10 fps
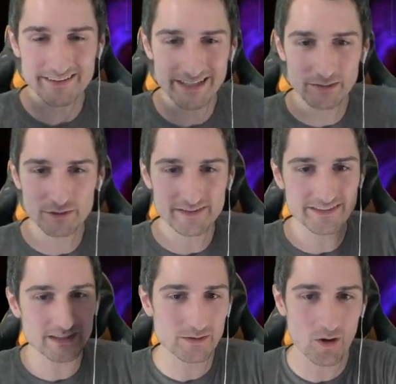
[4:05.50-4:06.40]
singles are
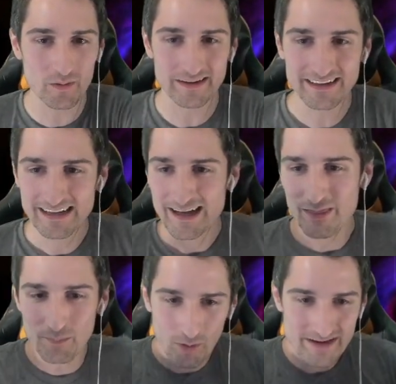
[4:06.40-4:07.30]
still going.
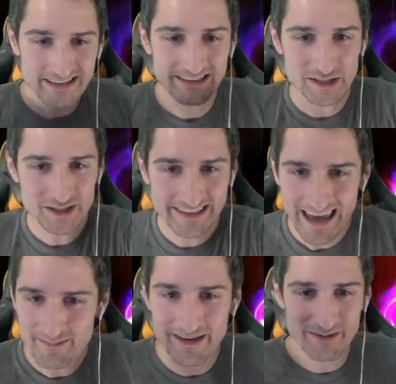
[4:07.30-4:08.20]
The more you glitch the
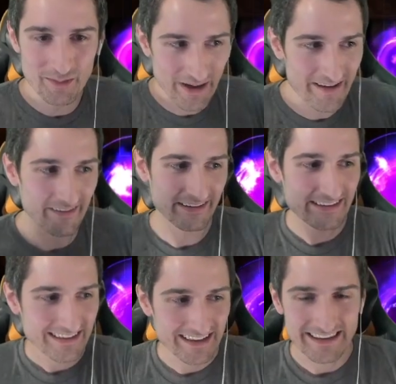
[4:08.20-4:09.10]
game here, the better.
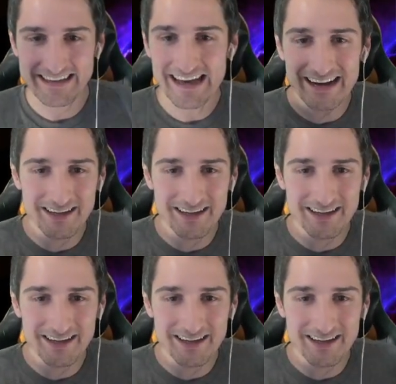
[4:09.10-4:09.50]
You gotta